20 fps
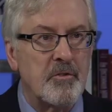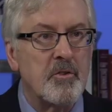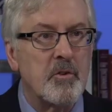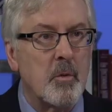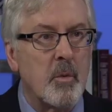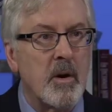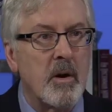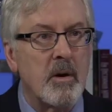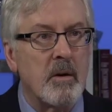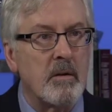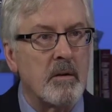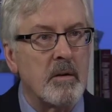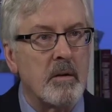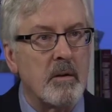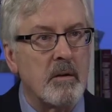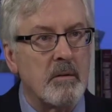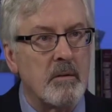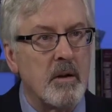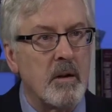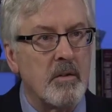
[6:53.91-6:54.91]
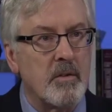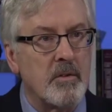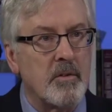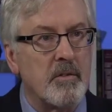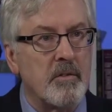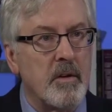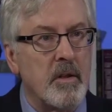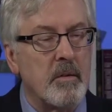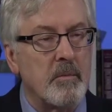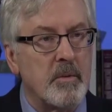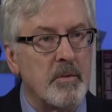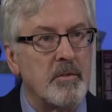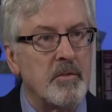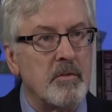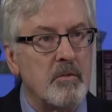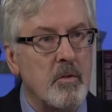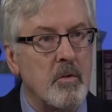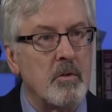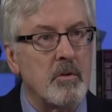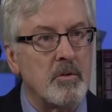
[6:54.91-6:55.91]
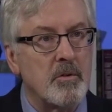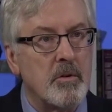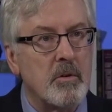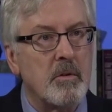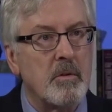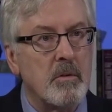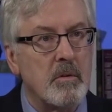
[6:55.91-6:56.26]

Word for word: Square and, and other developments, of course.